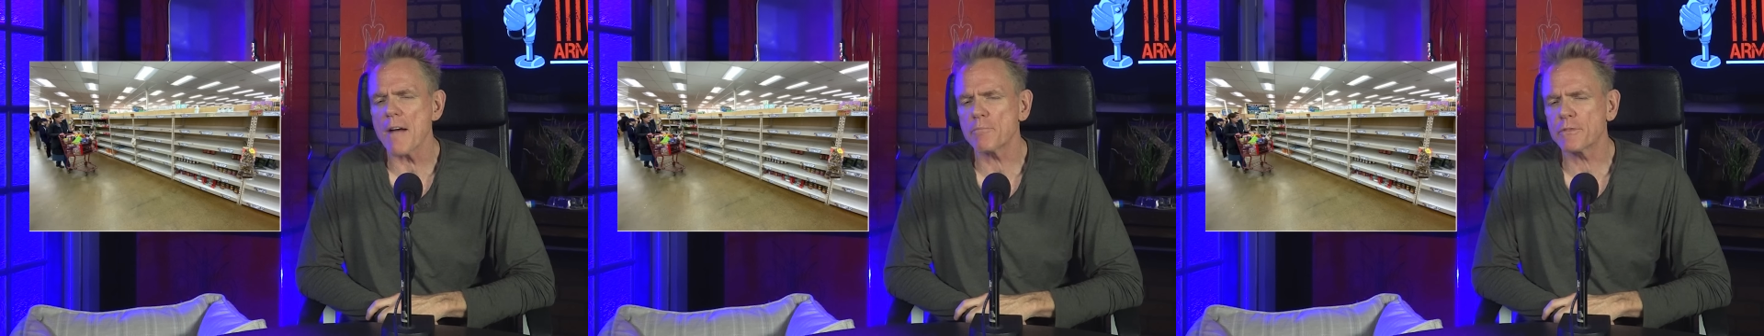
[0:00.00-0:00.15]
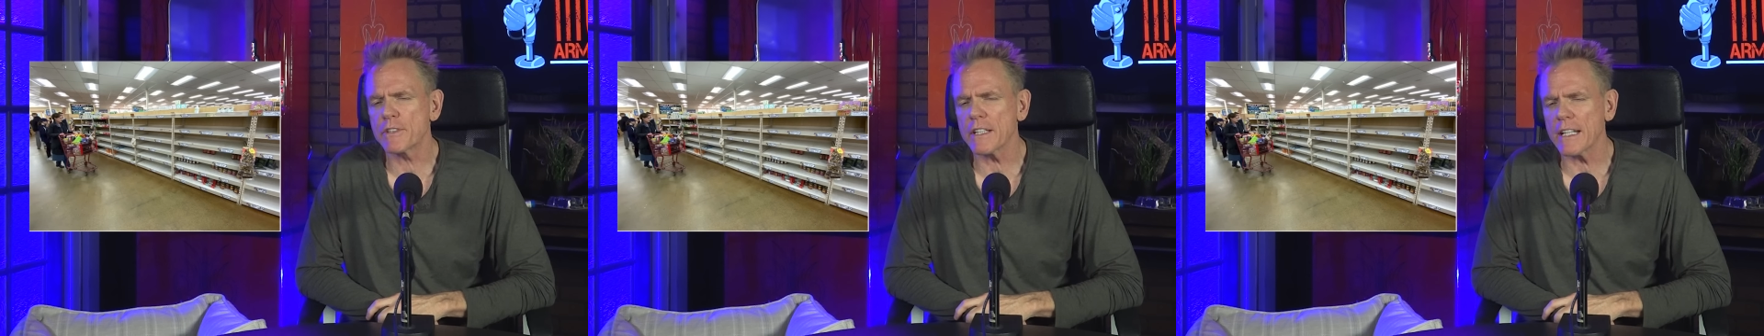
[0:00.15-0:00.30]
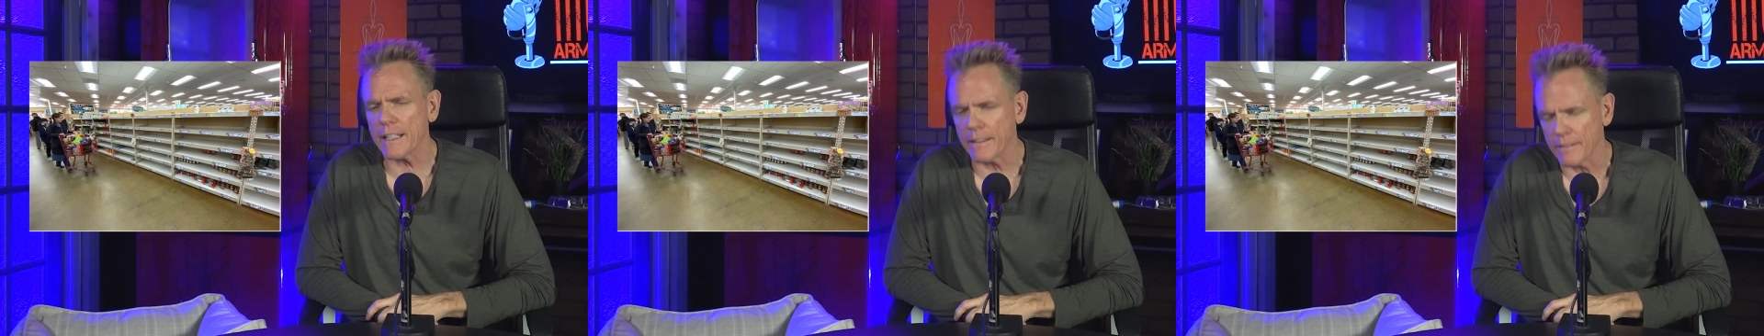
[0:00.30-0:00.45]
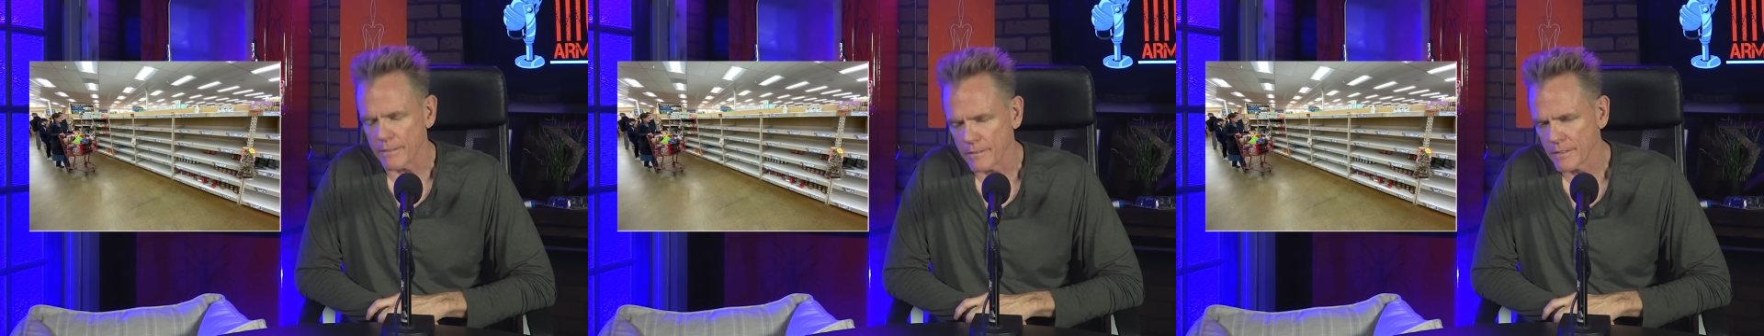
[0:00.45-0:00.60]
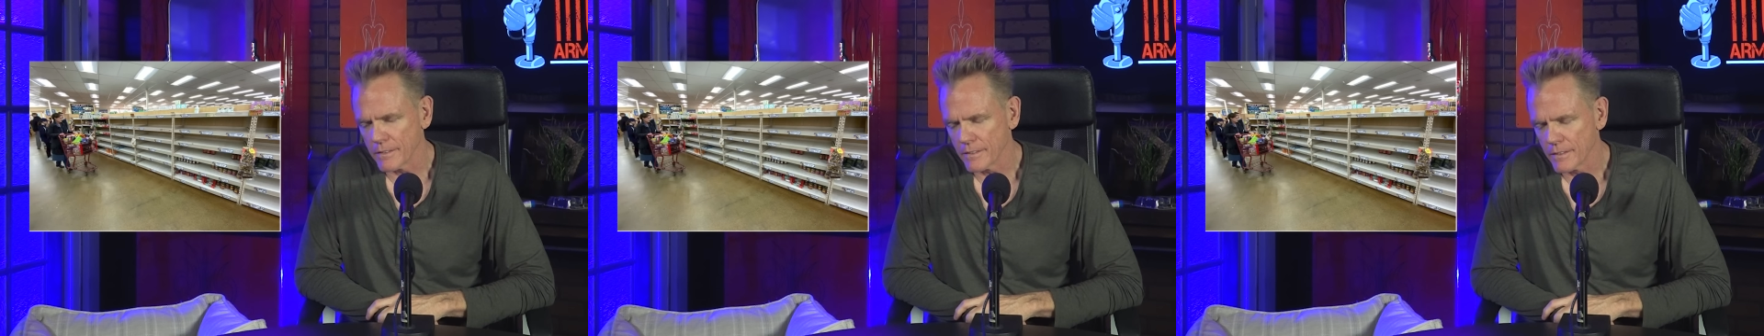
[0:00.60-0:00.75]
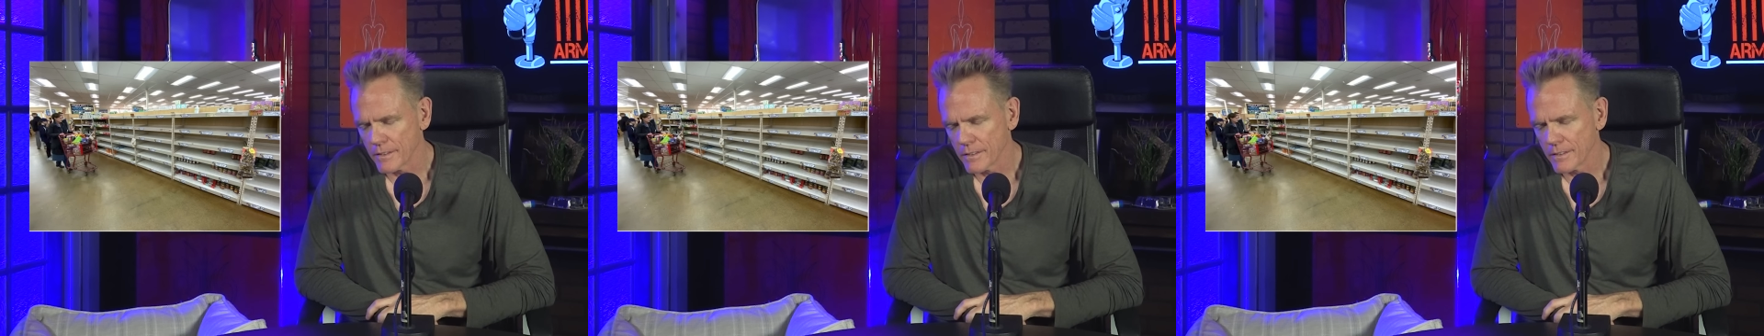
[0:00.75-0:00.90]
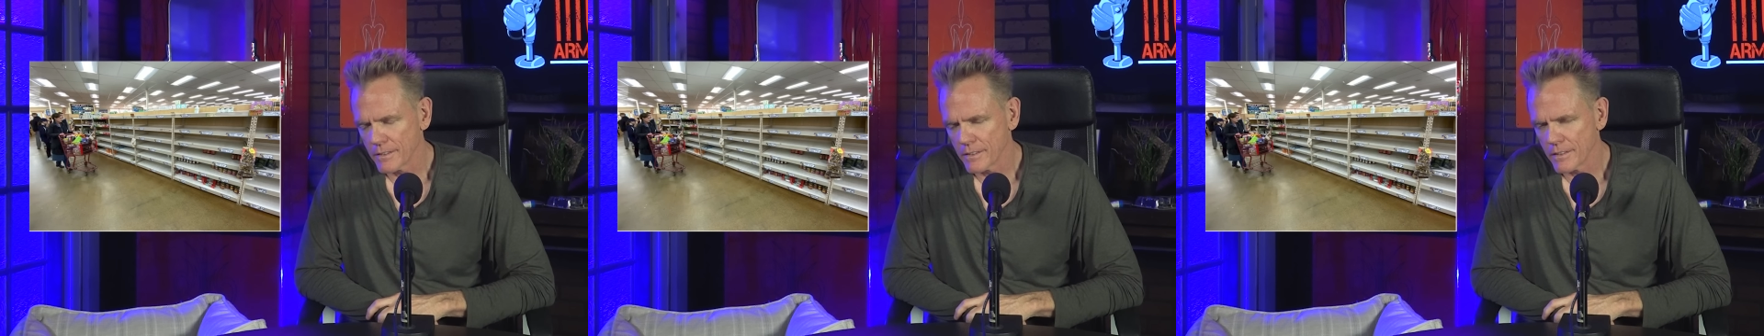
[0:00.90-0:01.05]
empty.
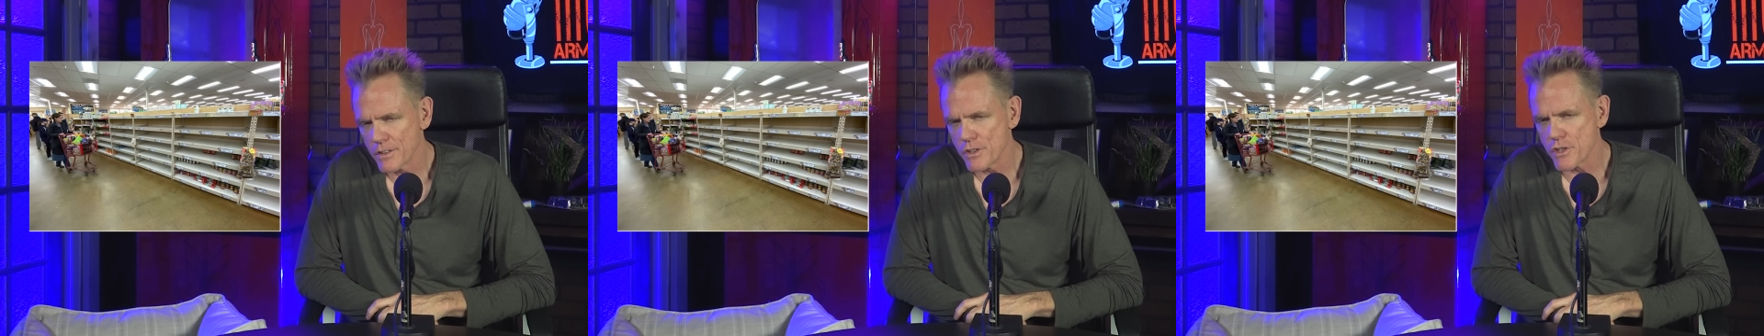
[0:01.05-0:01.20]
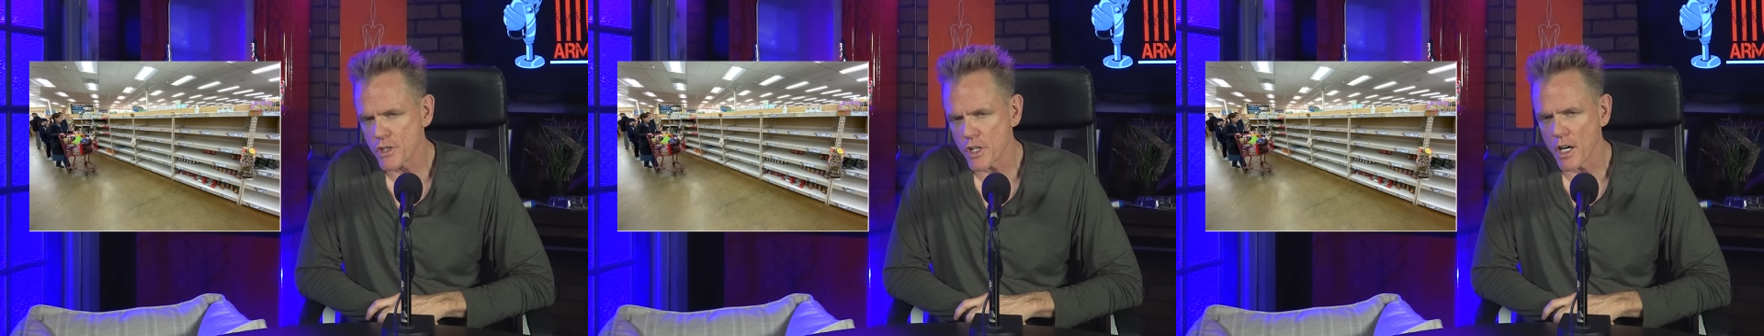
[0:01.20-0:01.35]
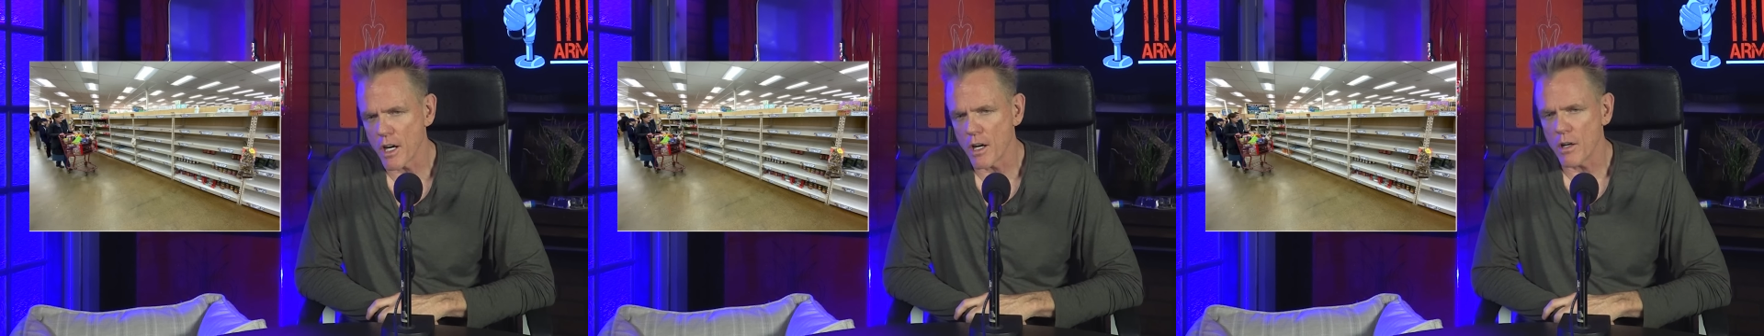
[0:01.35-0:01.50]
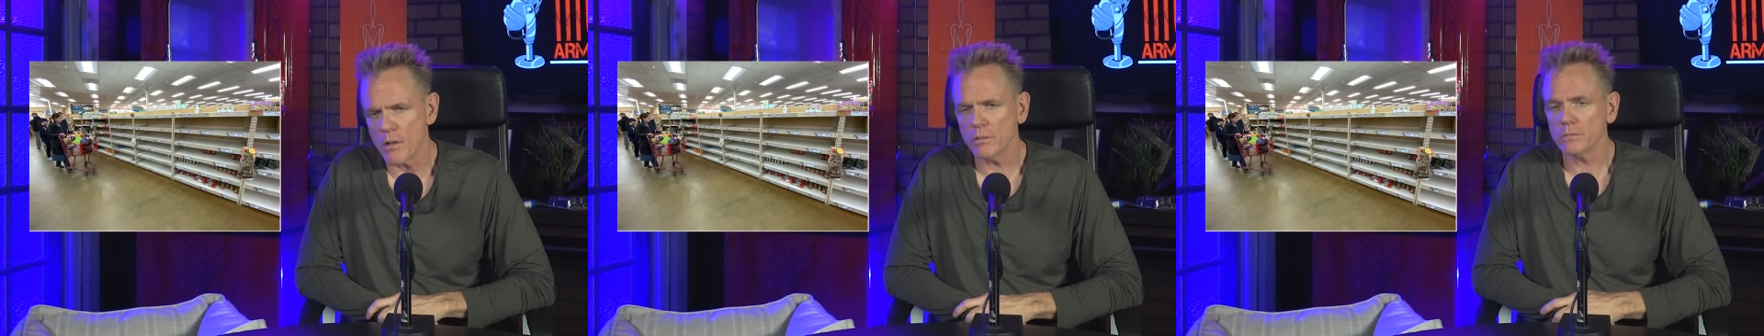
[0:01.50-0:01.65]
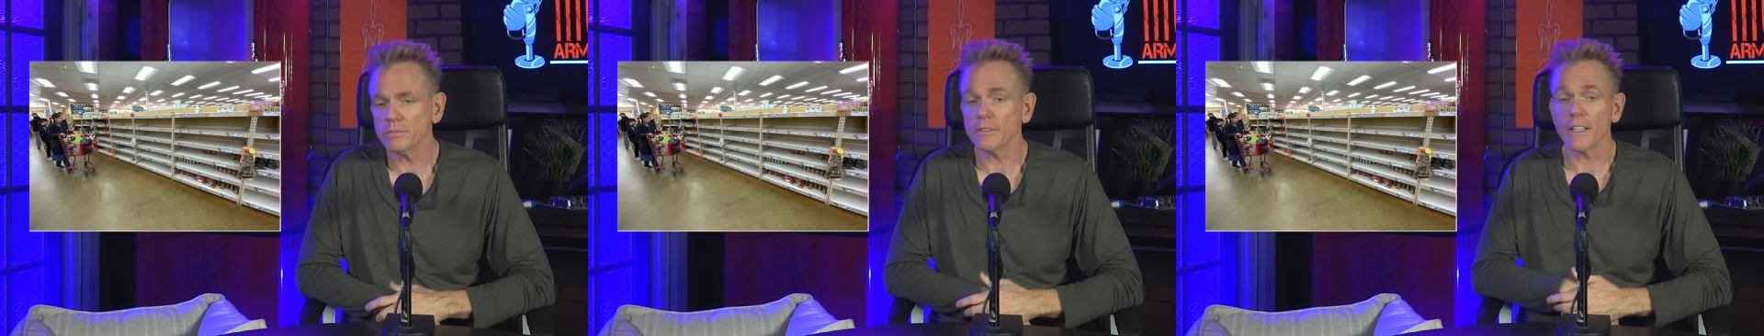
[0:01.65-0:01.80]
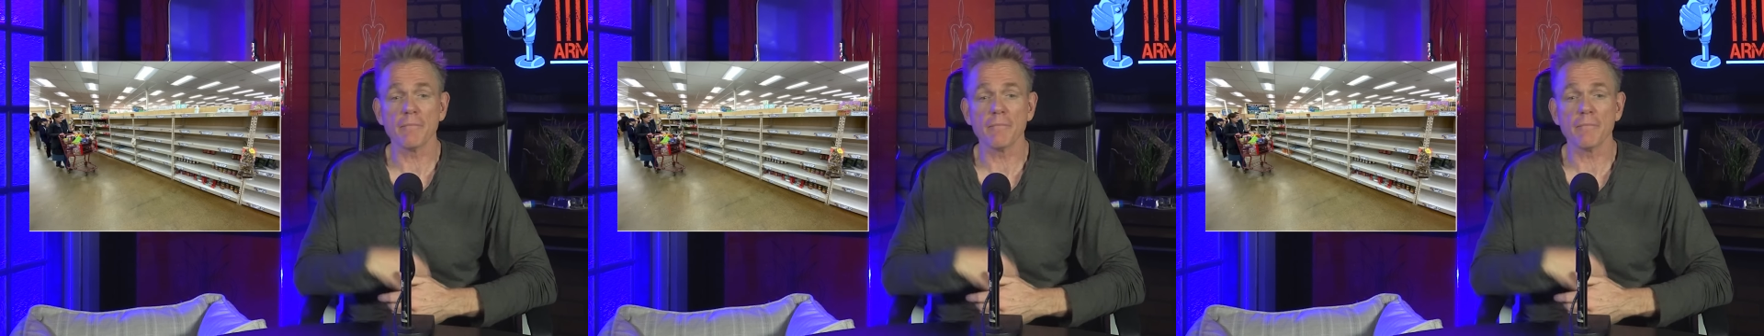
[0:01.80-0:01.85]
Joe,